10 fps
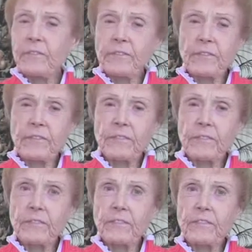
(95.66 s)

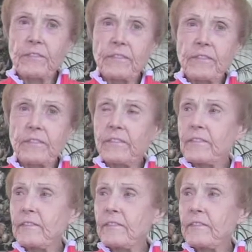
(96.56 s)

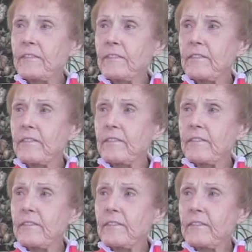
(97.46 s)

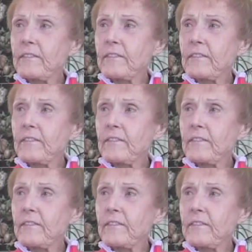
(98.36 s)
(not speaking)